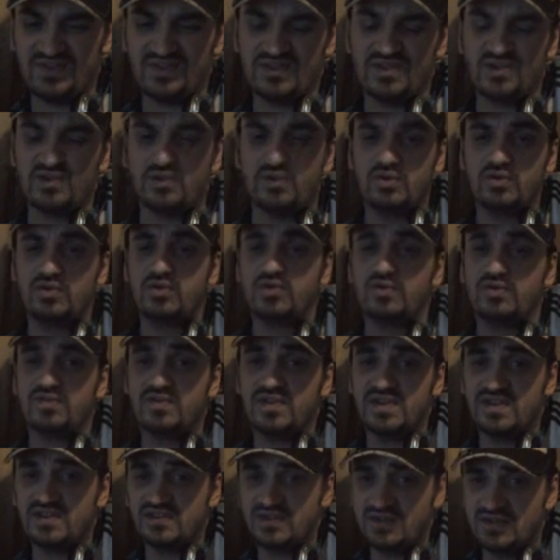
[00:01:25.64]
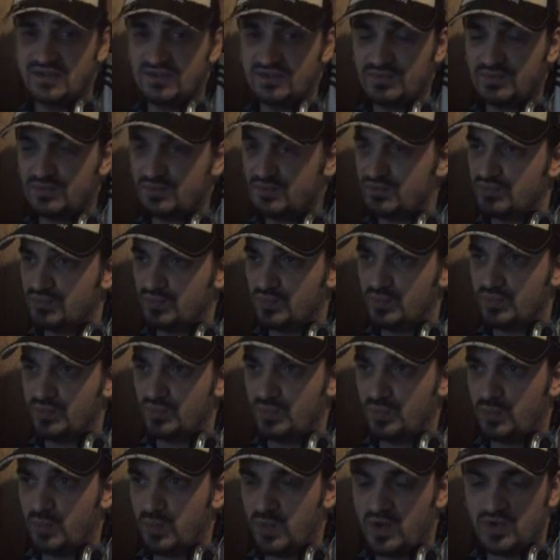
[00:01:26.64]
Basically, the look of this is
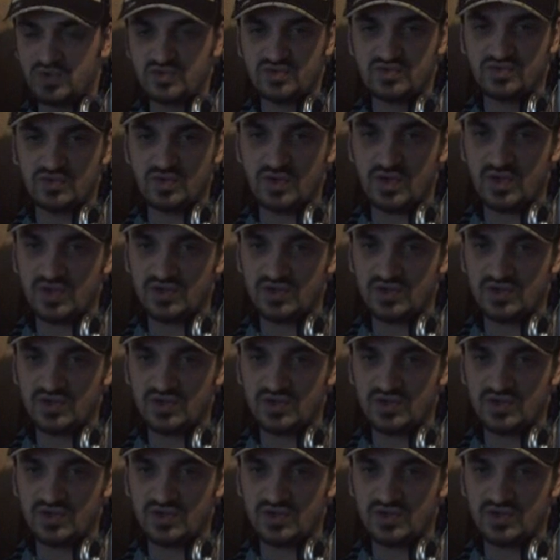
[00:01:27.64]
what